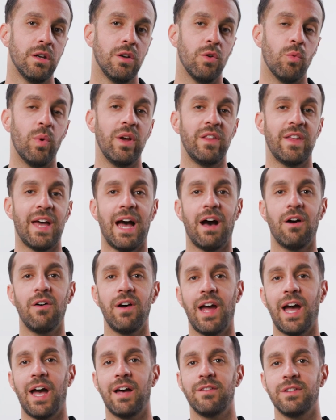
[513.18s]
without
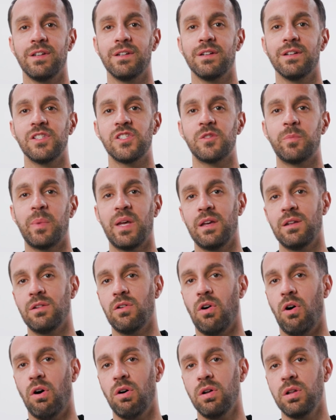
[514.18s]
having to spend
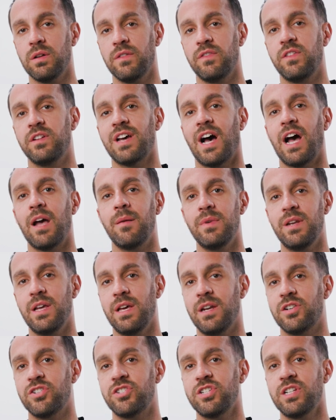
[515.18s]
all of the time and
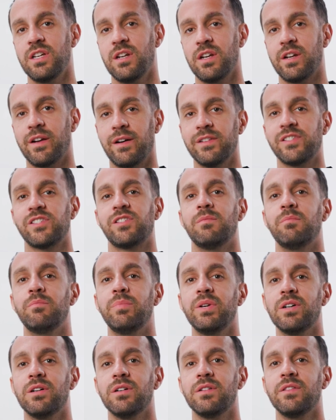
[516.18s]
energy in a custom
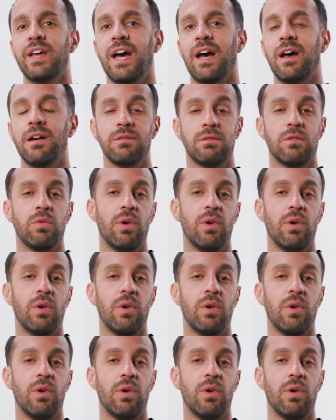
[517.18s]
build that,